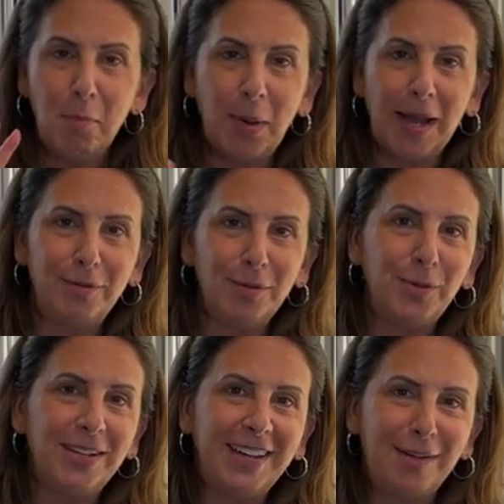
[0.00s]
Bye
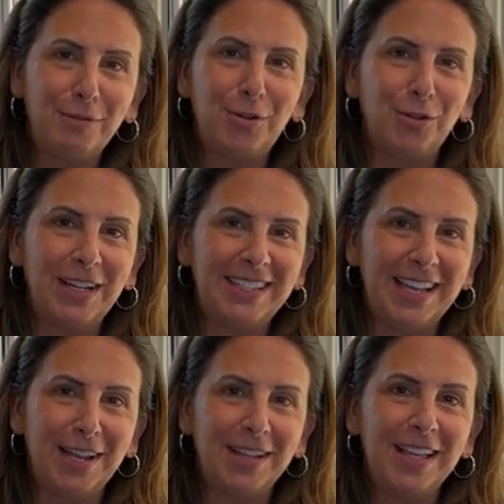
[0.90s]
everyone, have a great
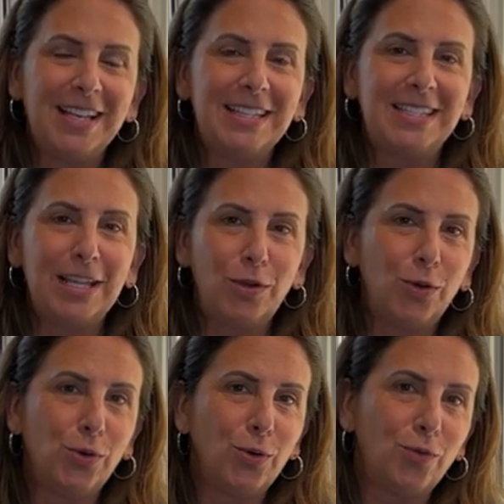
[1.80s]
day. Stay
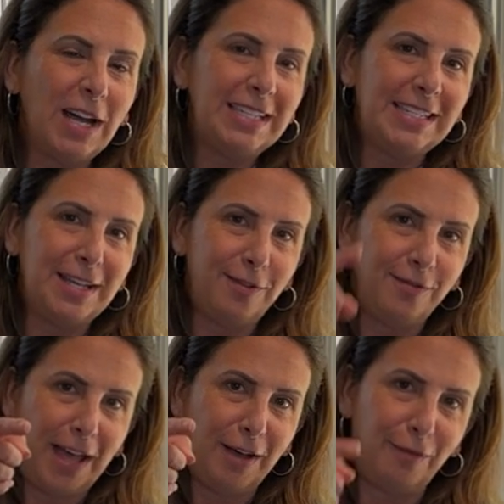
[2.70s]
cool, ride
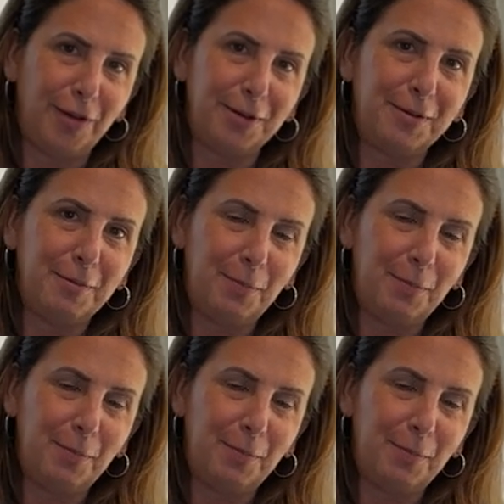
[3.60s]
safe, have fun.